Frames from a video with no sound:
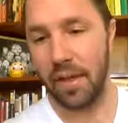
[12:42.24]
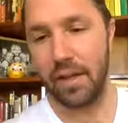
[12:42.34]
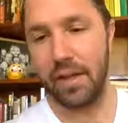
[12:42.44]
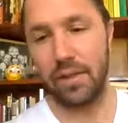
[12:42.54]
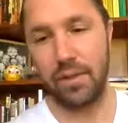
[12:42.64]

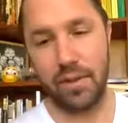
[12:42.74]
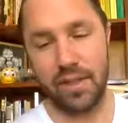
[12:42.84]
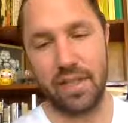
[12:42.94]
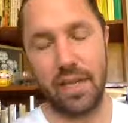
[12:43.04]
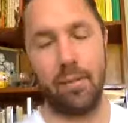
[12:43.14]
So the
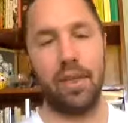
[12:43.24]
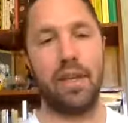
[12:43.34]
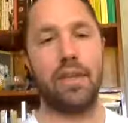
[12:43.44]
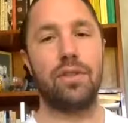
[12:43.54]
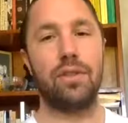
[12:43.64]
same
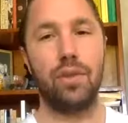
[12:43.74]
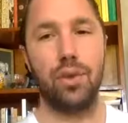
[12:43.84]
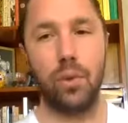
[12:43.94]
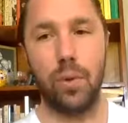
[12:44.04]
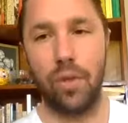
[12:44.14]
thing is
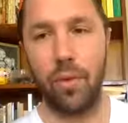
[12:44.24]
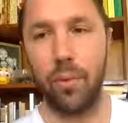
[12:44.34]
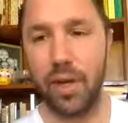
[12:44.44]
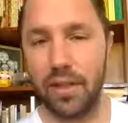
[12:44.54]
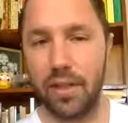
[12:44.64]
true with the
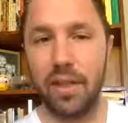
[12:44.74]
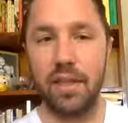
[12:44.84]
rasa,